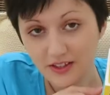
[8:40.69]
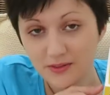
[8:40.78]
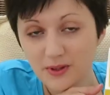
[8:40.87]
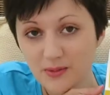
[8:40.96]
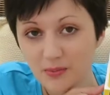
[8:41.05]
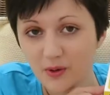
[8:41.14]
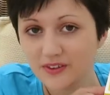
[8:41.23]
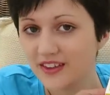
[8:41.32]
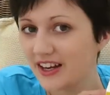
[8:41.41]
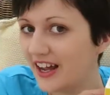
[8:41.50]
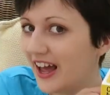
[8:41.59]
So these were the
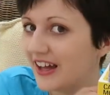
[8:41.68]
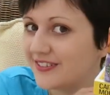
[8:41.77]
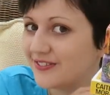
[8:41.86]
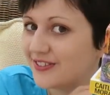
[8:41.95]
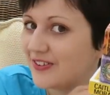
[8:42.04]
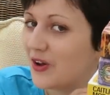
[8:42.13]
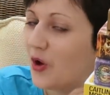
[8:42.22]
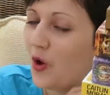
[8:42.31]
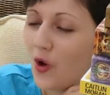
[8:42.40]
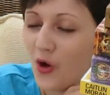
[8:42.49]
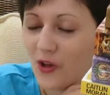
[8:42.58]
books that I had to
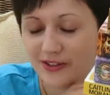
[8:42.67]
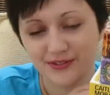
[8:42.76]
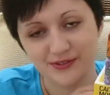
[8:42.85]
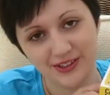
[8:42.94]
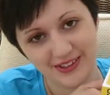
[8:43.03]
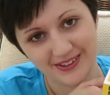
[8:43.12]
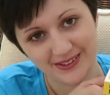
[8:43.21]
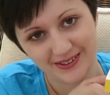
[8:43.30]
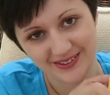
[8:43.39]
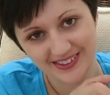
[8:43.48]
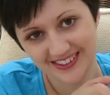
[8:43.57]
haul for
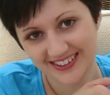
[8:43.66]
you